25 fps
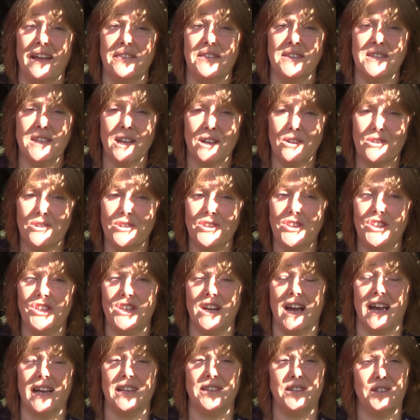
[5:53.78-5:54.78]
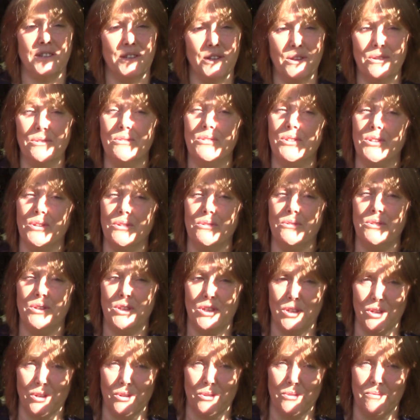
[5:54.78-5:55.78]
and there's a good chance you do
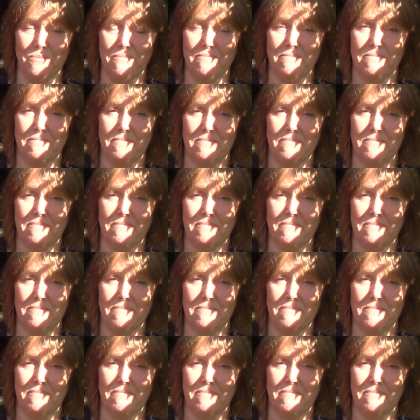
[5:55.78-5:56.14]
too.